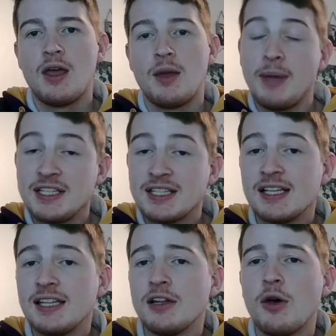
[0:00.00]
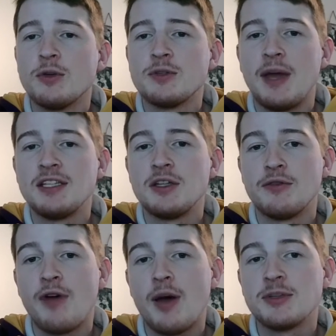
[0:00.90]
Basically, the law was made so the
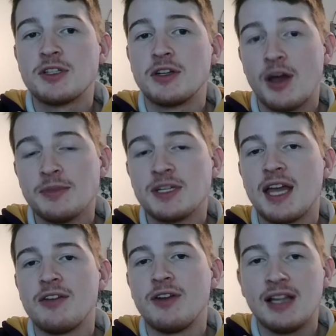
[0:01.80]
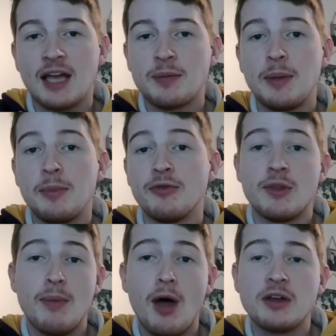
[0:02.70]
farmers could come together and elect people for the
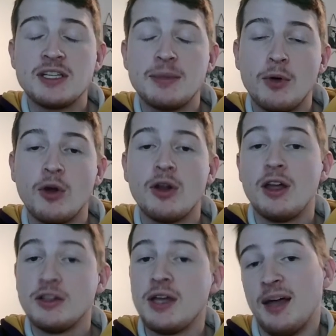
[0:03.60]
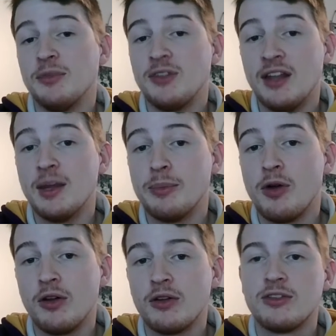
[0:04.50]
marketing board to help sell their
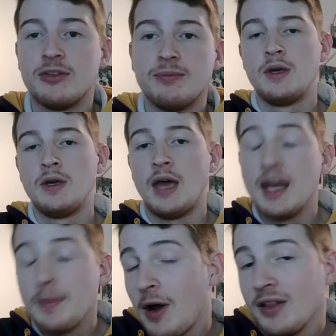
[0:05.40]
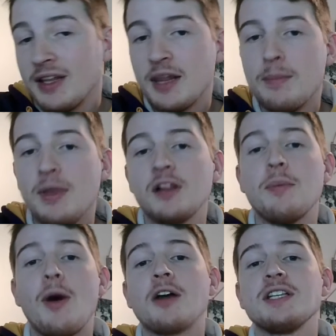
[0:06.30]
products. And apparently, the Milk
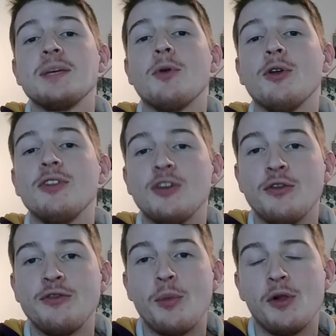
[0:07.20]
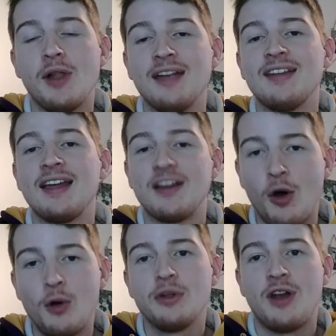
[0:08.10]
Marketing Board saw football as a
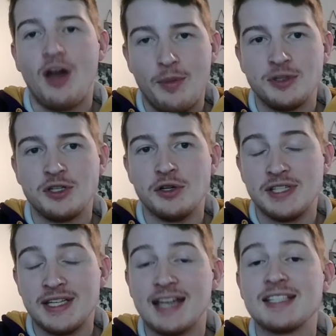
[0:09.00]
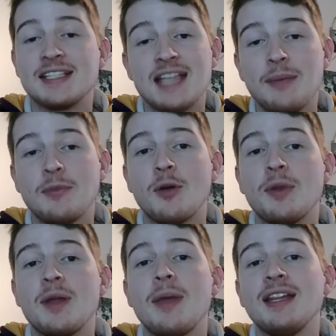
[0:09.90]
golden opportunity, as the same
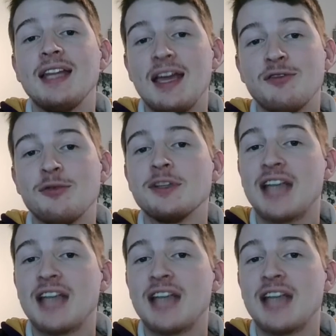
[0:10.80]
company made the infamous